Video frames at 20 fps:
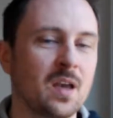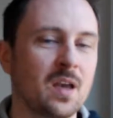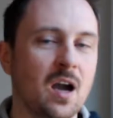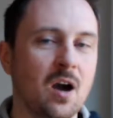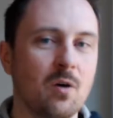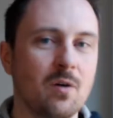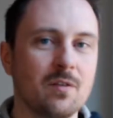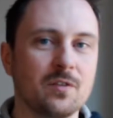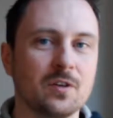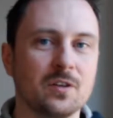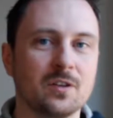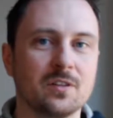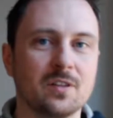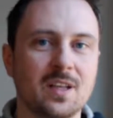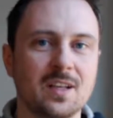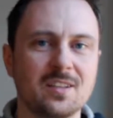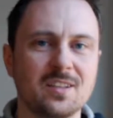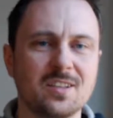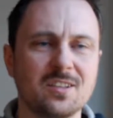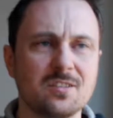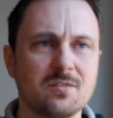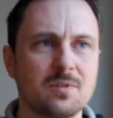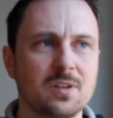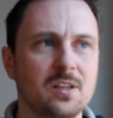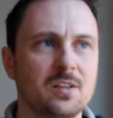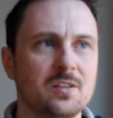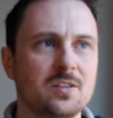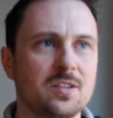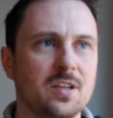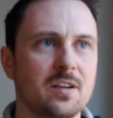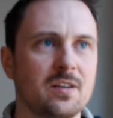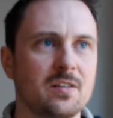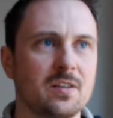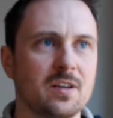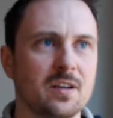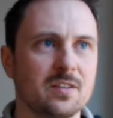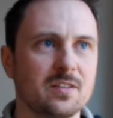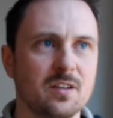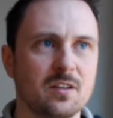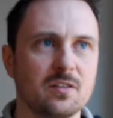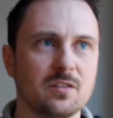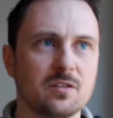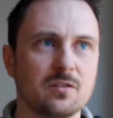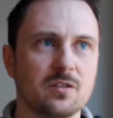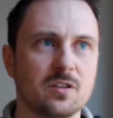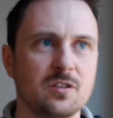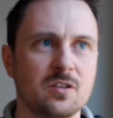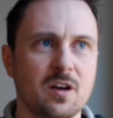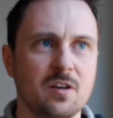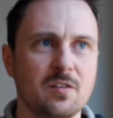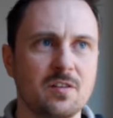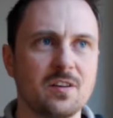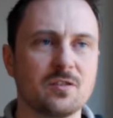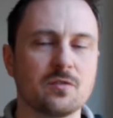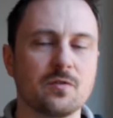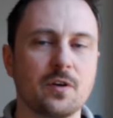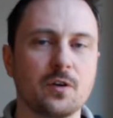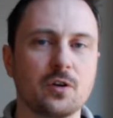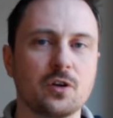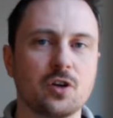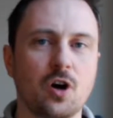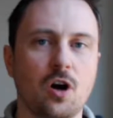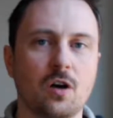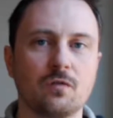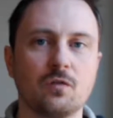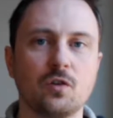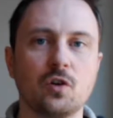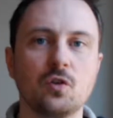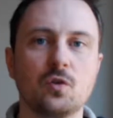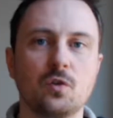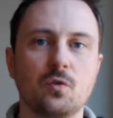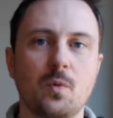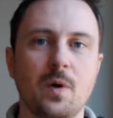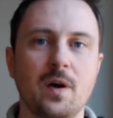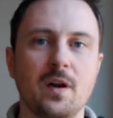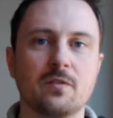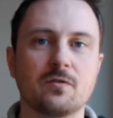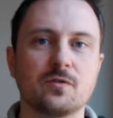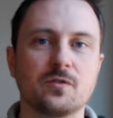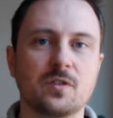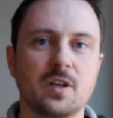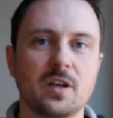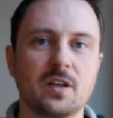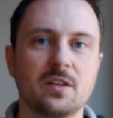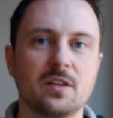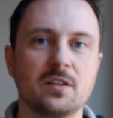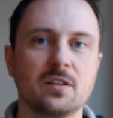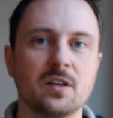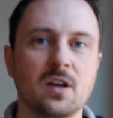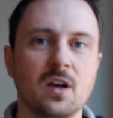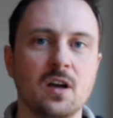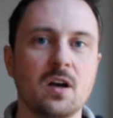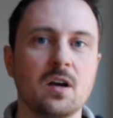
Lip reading: However, that doesn't really say anything. I think it's a very convoluted way of stating